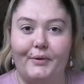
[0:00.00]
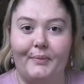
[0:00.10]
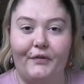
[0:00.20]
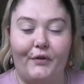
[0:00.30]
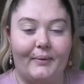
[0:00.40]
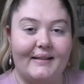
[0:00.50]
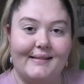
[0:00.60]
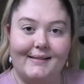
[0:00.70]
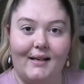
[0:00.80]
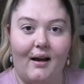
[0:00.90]
before we
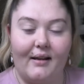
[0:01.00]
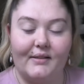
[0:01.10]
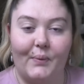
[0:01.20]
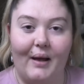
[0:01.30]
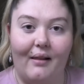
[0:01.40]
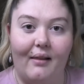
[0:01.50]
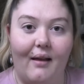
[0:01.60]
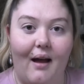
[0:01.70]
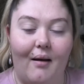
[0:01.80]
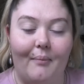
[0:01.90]
start as well,
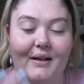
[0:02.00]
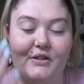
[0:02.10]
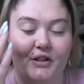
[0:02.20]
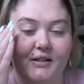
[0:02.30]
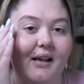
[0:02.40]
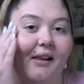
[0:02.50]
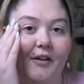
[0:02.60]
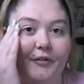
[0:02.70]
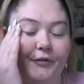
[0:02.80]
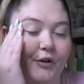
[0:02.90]
as you can tell,
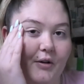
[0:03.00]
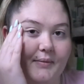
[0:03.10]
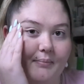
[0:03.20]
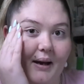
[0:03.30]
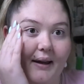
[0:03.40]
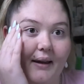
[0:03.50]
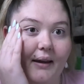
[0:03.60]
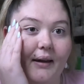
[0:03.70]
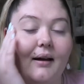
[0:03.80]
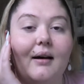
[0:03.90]
I've got my,
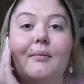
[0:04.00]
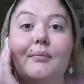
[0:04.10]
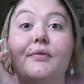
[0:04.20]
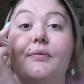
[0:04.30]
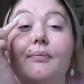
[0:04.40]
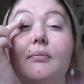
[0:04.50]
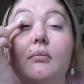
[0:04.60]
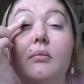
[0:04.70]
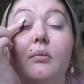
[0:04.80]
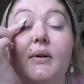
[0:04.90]

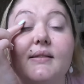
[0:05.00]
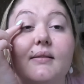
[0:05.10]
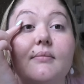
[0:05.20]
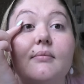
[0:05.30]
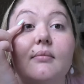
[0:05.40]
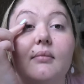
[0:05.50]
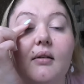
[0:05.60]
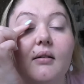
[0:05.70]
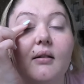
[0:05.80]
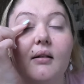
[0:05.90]
what is it?
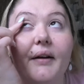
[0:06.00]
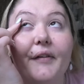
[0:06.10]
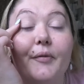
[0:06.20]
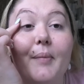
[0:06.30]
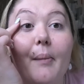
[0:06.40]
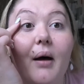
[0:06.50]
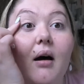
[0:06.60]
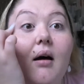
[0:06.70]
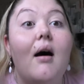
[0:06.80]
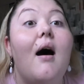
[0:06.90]
I can't remember.
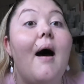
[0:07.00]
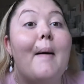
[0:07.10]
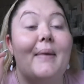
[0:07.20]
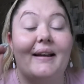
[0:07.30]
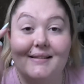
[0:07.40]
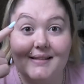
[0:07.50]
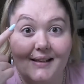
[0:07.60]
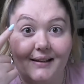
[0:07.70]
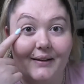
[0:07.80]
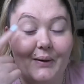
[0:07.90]
My
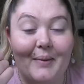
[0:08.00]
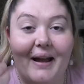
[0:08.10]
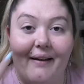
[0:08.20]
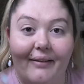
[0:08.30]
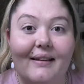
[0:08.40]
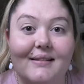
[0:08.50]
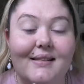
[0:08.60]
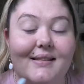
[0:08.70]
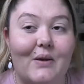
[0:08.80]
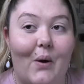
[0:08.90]
concealer on my eyelids,
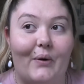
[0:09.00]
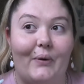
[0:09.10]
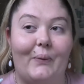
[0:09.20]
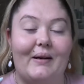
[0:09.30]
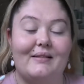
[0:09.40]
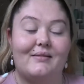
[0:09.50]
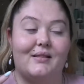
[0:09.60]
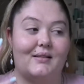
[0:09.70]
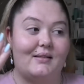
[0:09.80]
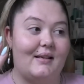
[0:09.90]
so
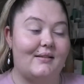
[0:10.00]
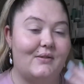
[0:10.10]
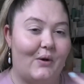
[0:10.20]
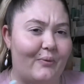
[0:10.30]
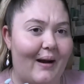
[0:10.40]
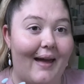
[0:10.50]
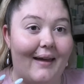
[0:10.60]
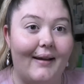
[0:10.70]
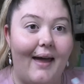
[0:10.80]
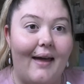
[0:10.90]
just because they're so
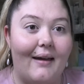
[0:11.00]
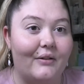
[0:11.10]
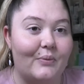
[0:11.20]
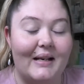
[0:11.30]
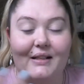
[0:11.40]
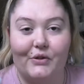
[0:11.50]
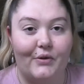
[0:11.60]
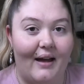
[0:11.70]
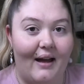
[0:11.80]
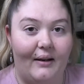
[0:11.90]
red and we need to do
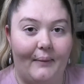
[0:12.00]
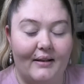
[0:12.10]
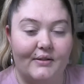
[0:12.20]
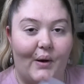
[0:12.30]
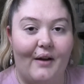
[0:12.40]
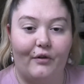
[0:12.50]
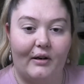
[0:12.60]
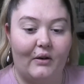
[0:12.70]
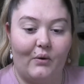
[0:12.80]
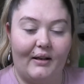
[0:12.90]
that anyway, so I've already
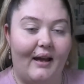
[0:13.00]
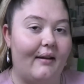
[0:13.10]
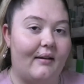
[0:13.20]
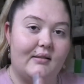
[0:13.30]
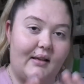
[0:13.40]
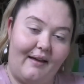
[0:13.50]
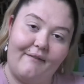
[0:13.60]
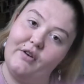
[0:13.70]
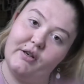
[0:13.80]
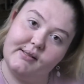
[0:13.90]
gone ahead and done that
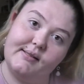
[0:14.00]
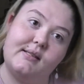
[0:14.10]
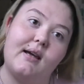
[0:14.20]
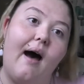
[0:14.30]
first.